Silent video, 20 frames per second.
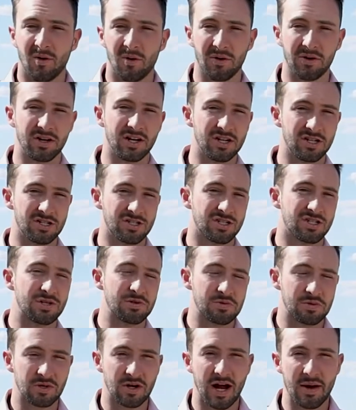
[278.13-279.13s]
or you can just
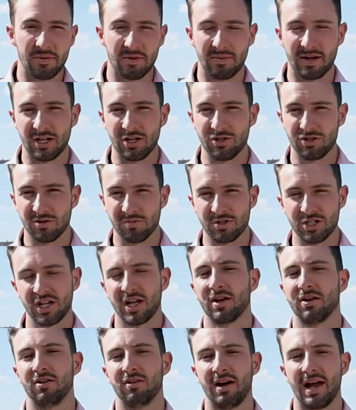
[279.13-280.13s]
subscribe to my YouTube
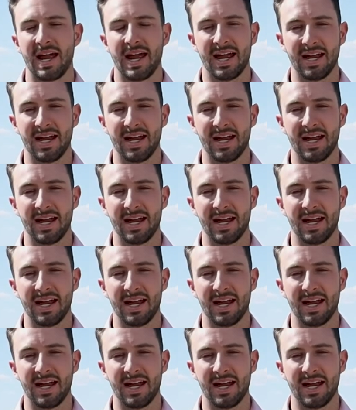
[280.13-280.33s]
channel